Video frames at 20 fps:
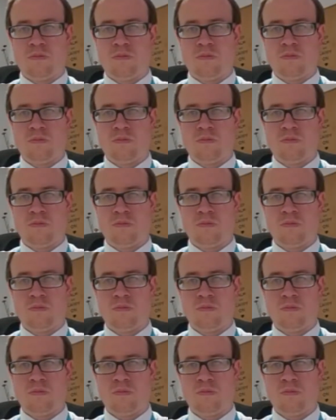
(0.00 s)

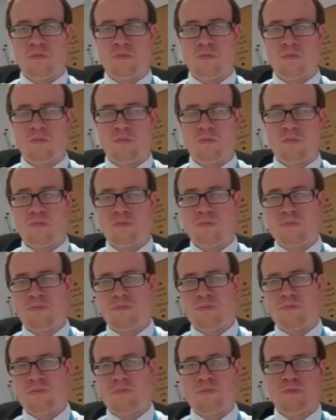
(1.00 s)
without,
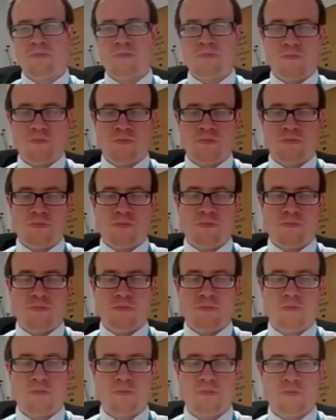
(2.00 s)
and say you've got a
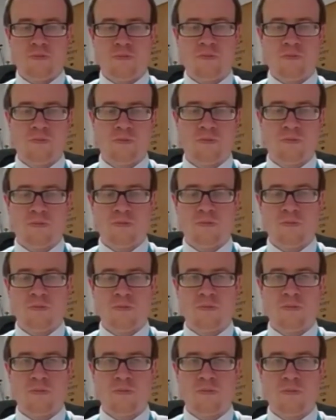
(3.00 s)
question about what experience you've
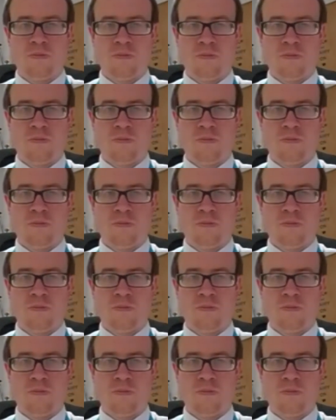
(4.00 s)
done,